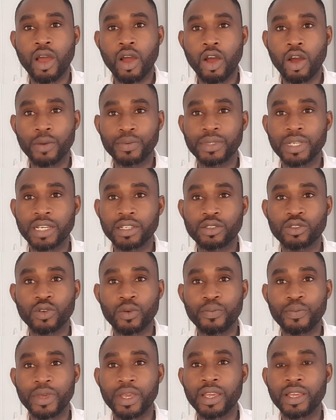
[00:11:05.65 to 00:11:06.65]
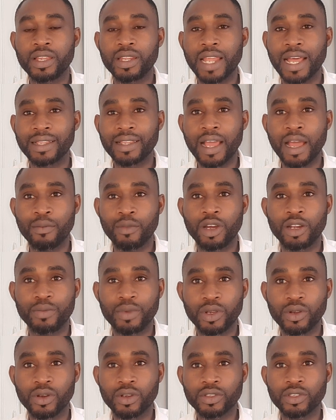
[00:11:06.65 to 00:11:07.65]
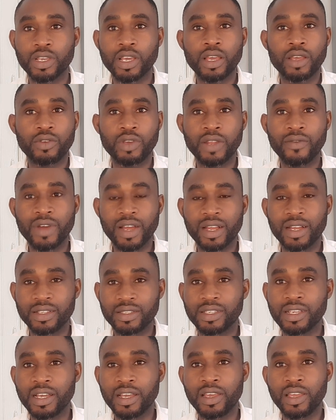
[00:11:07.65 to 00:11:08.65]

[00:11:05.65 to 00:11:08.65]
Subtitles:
opted to pay that amount, because you never can tell.